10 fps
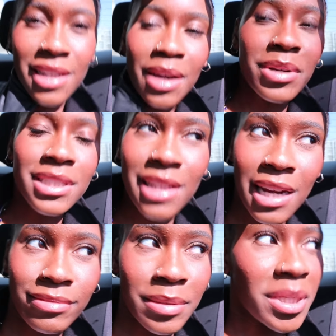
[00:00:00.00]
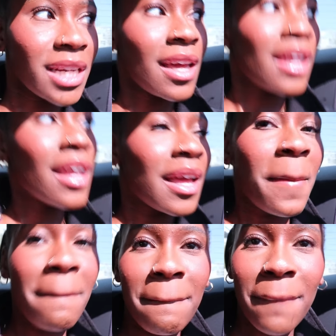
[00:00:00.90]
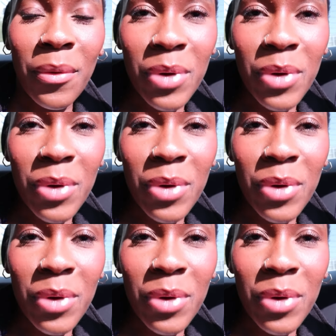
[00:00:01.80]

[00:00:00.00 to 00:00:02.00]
Like, what does that even mean?